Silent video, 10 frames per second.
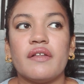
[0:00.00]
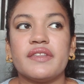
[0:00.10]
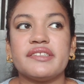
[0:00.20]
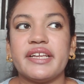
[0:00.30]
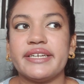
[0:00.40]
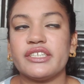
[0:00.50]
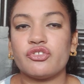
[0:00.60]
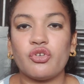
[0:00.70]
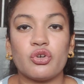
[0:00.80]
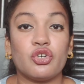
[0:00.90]
the scent
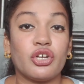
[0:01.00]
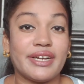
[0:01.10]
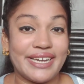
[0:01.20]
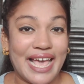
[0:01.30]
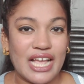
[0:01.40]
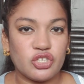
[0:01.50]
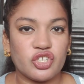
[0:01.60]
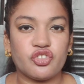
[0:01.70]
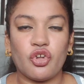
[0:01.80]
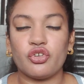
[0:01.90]
is not going to clash
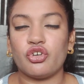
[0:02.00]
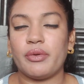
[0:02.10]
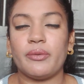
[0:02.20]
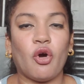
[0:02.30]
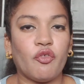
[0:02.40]
it's not going to be